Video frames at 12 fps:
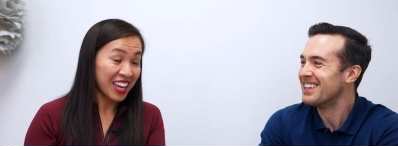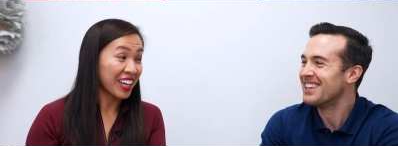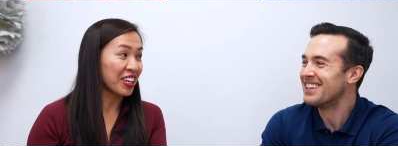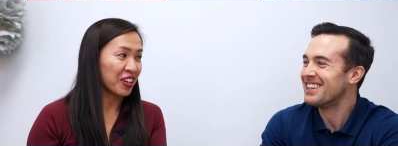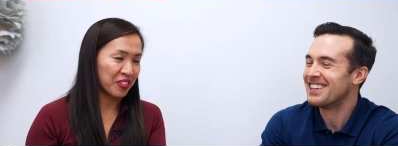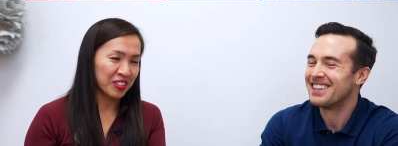
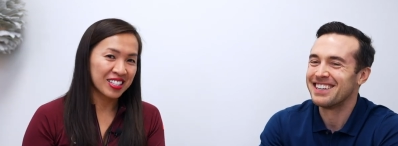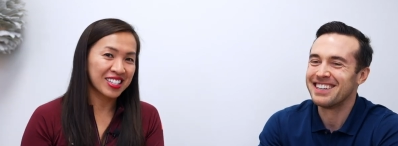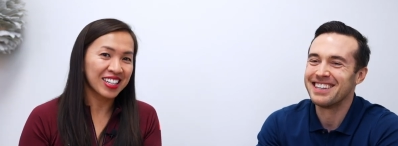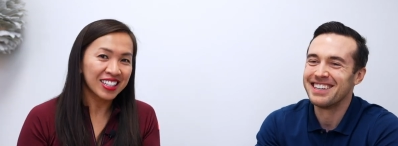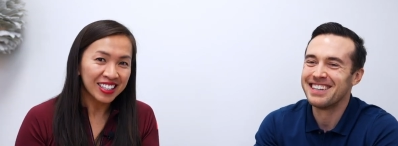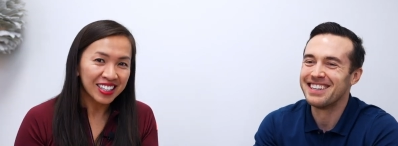Speaker 1: Thank you.
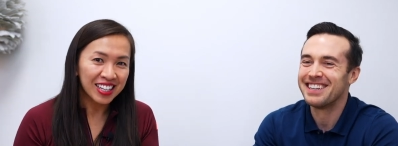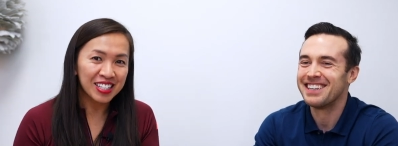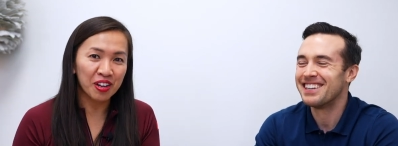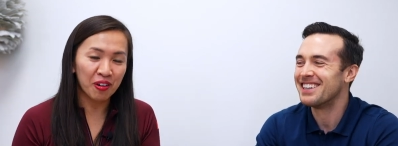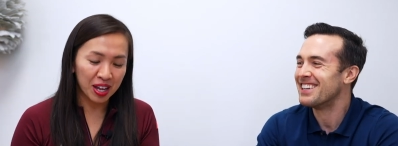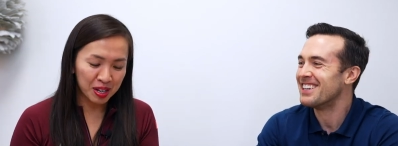See,
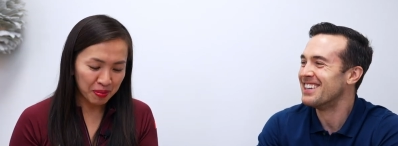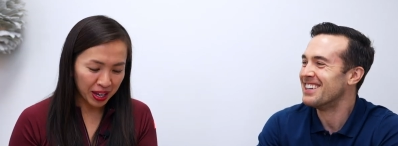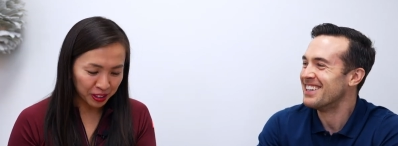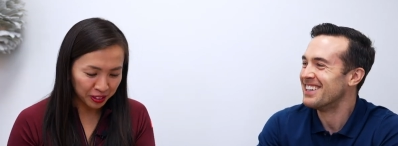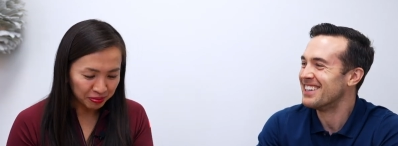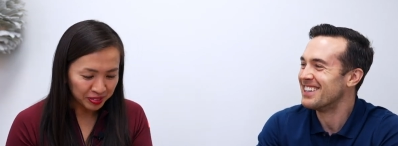he's already
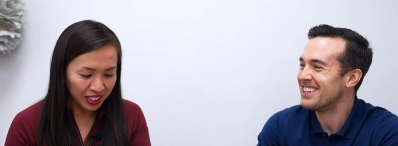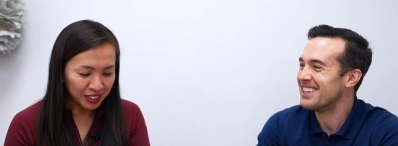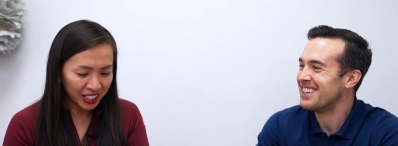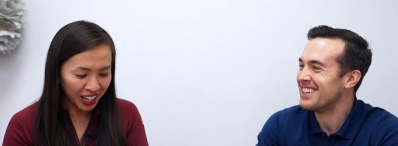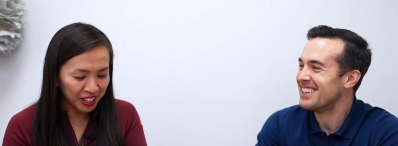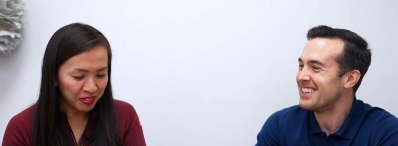better.
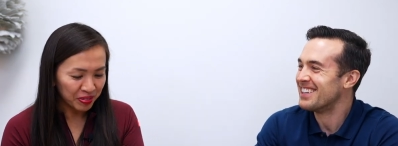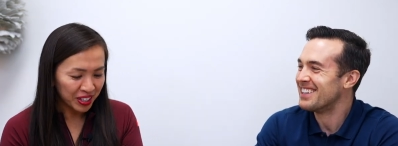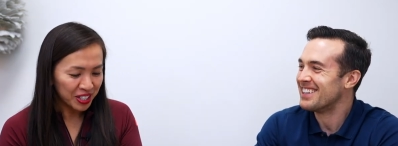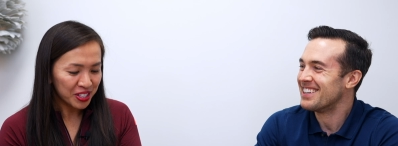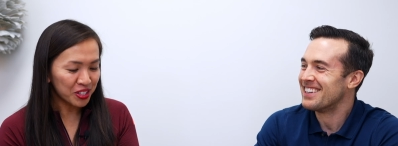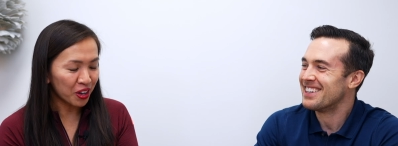Okay,
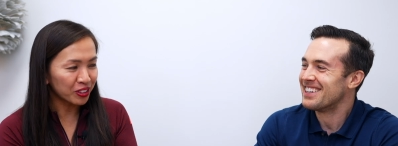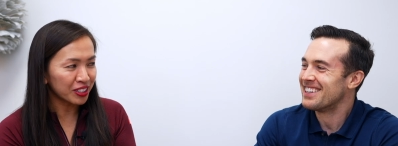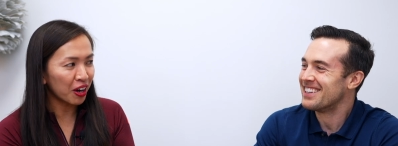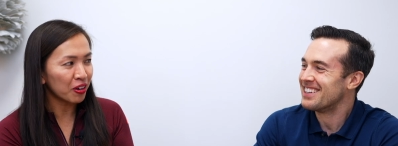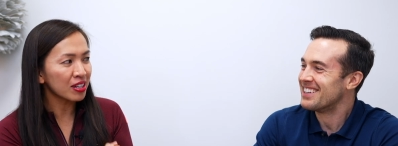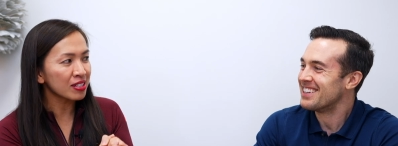so
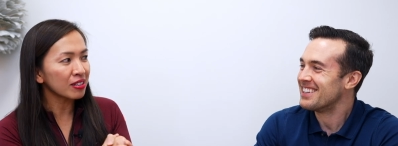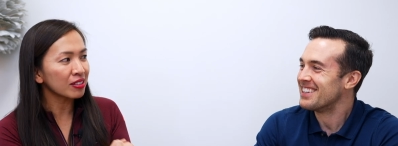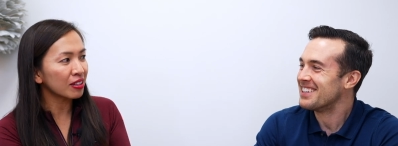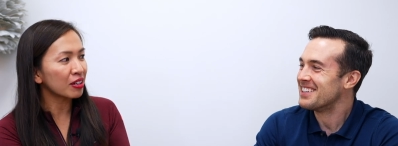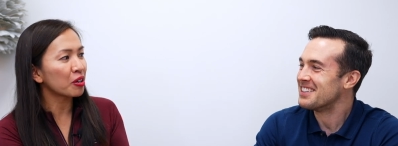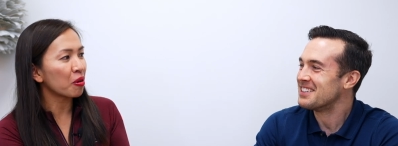tell us a
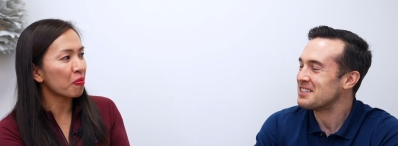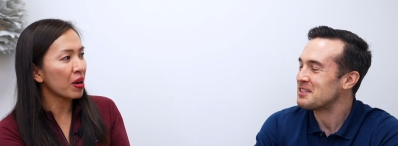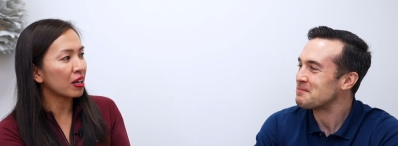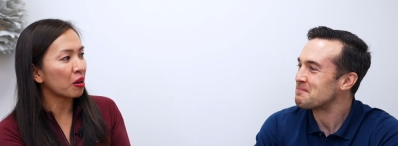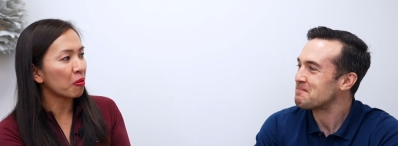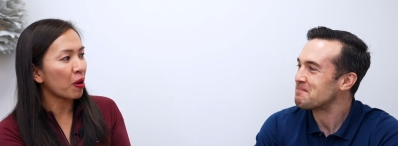little
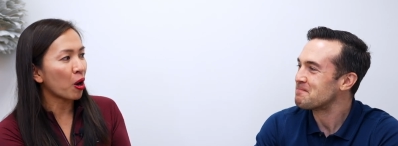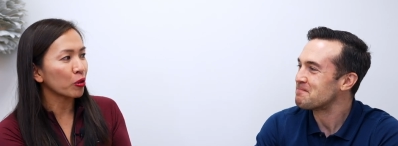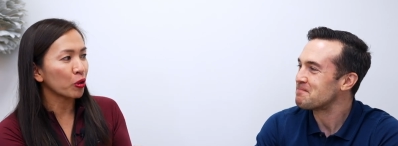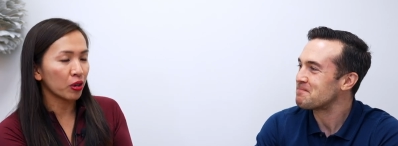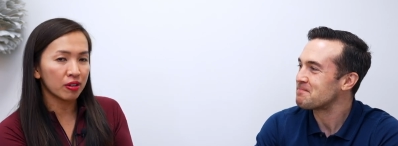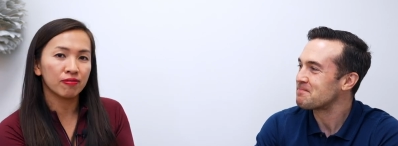bit about
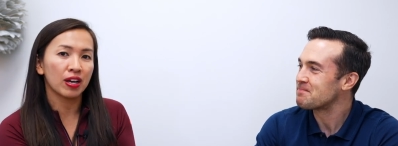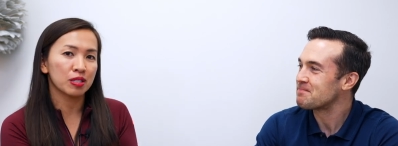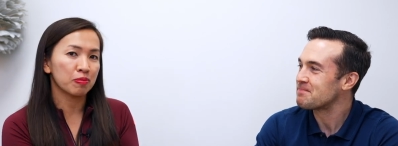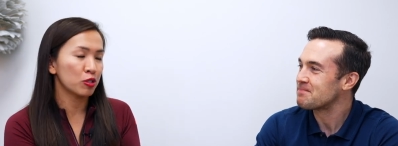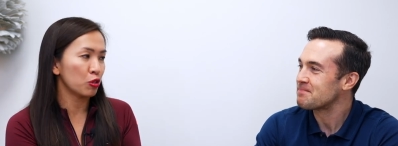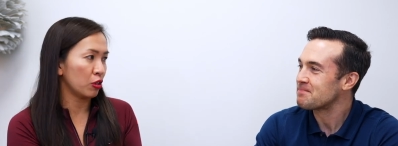your
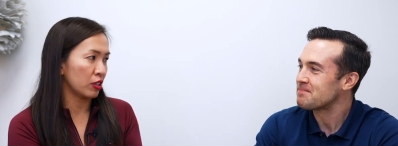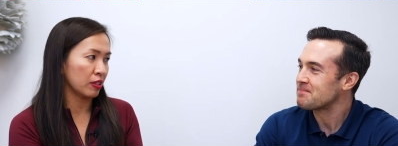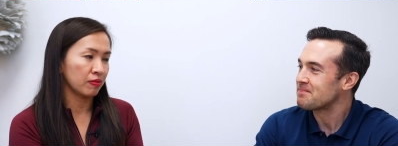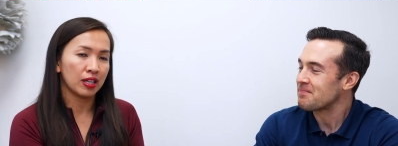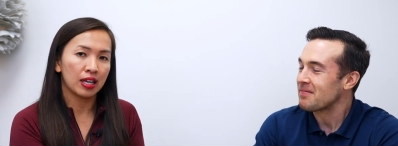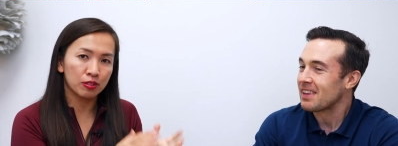investment journey
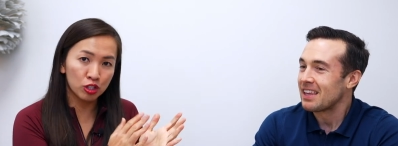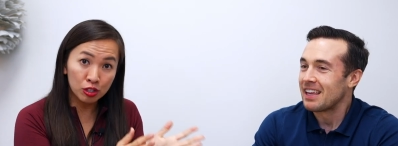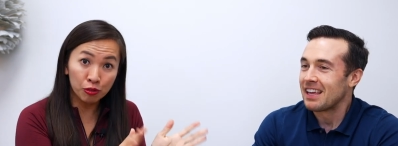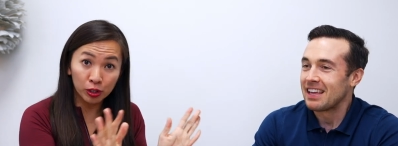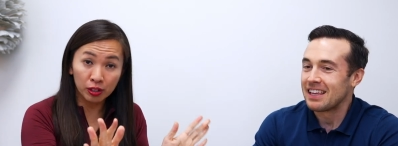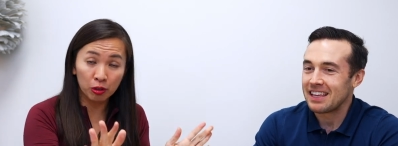
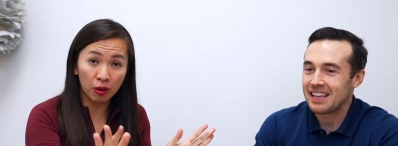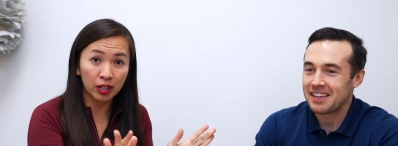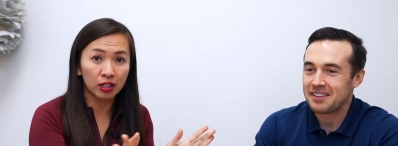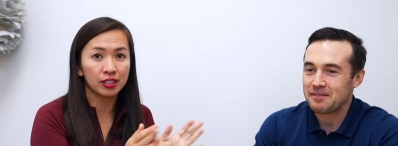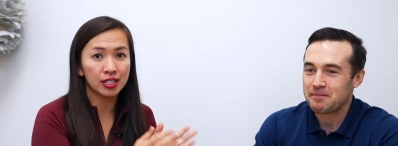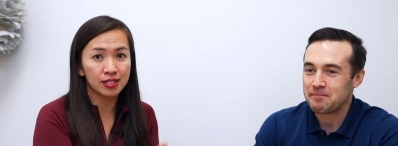just for the
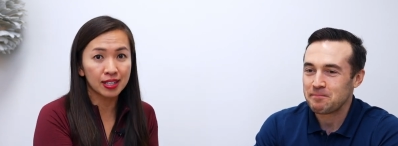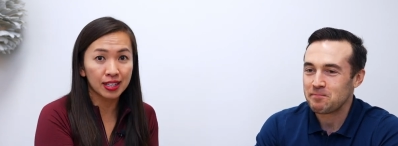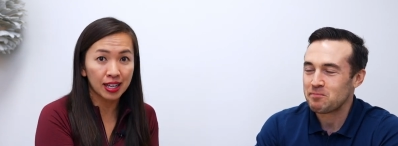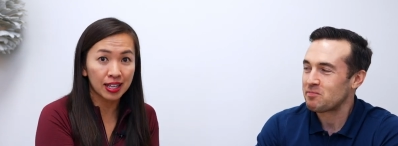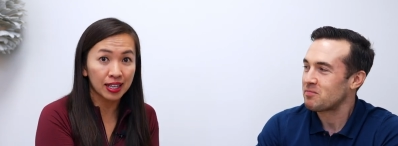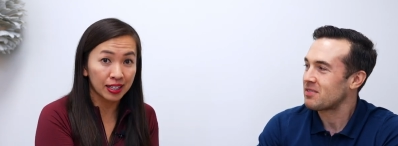record, he's
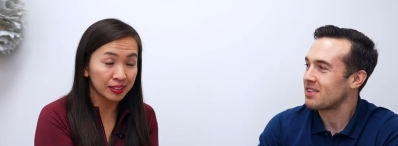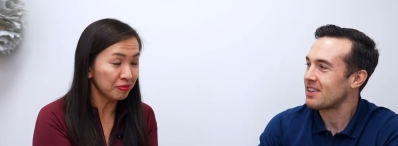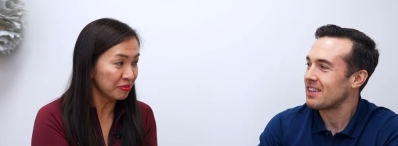Canadian.